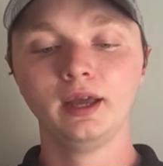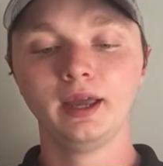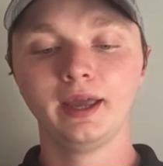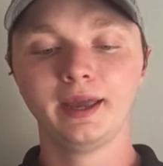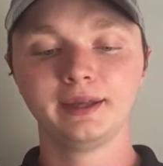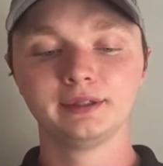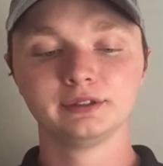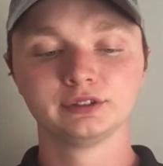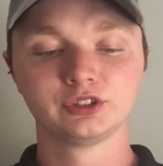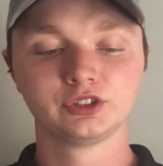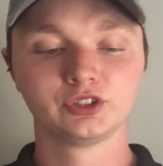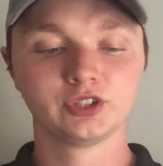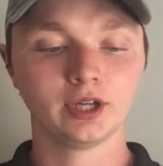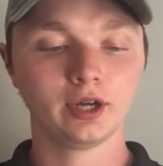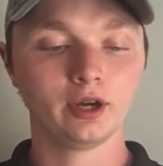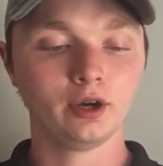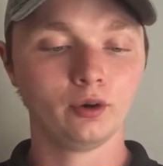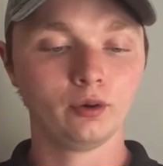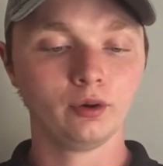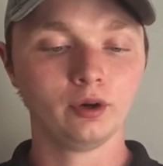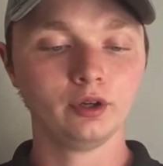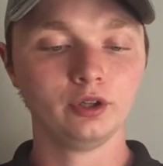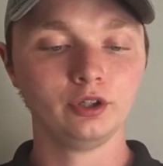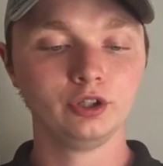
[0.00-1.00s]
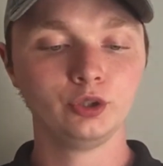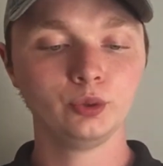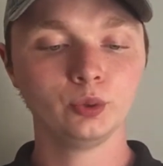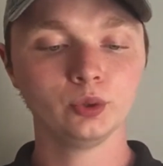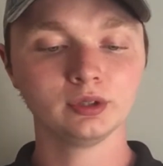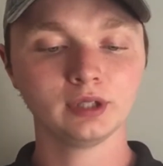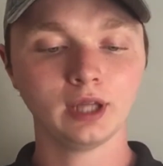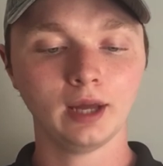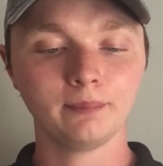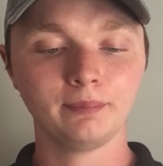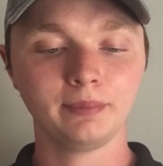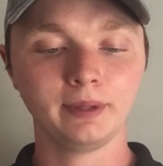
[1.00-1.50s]
And so you will
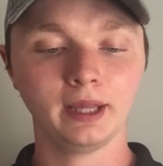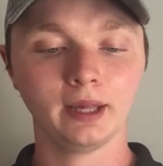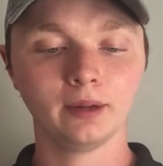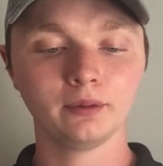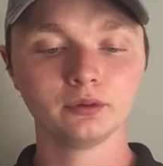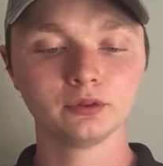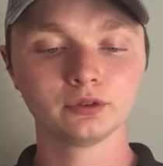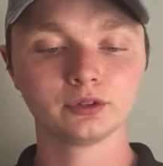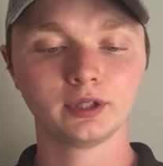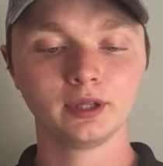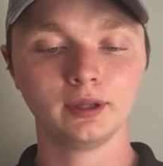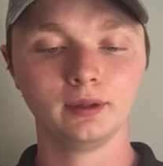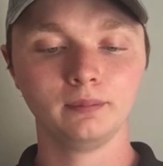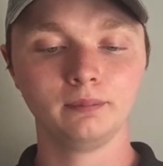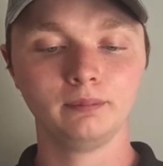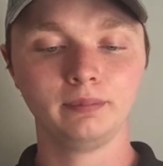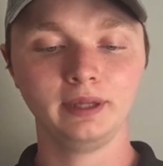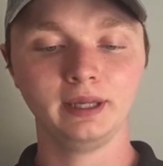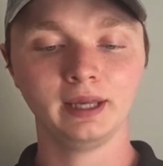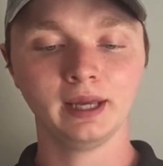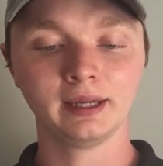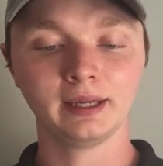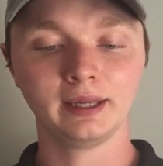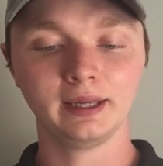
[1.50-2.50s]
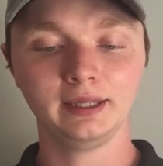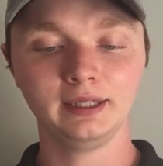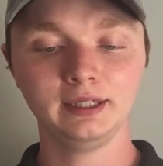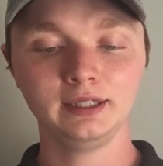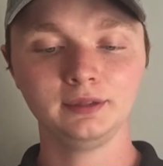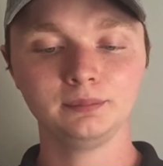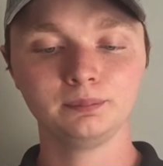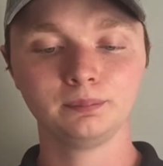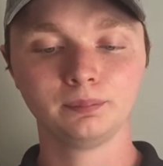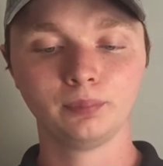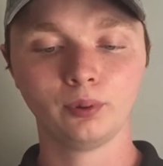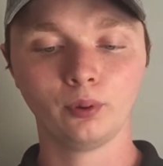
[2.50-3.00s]
not be able to be at
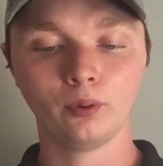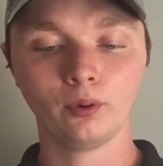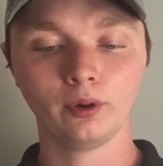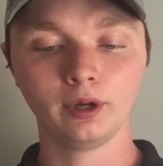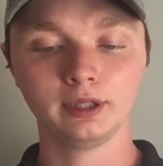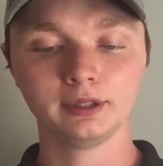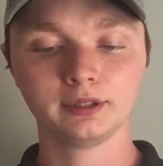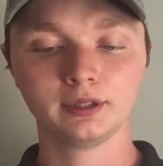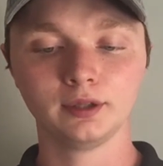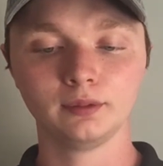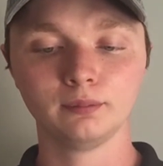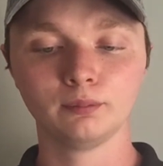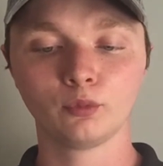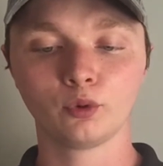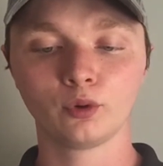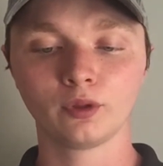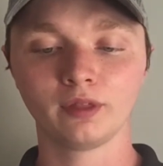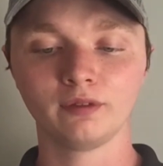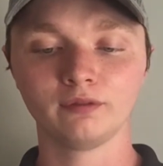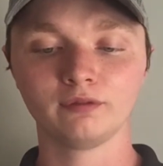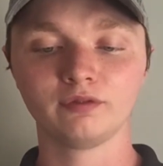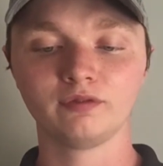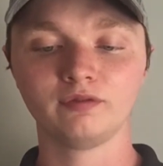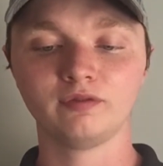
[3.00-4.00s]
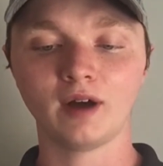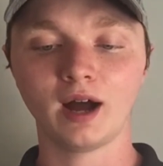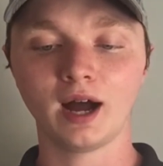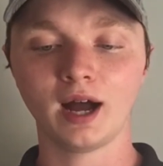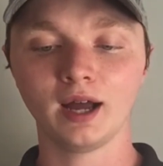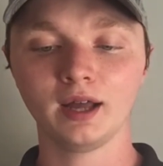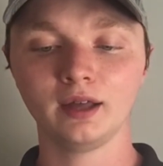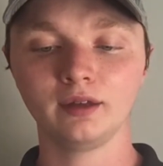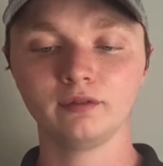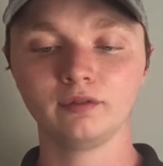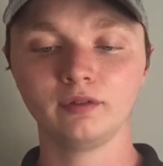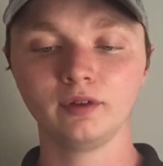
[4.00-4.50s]
any point more than
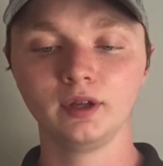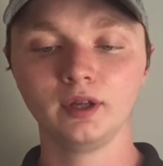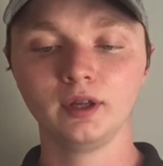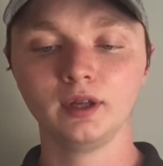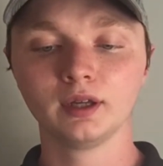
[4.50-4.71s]
5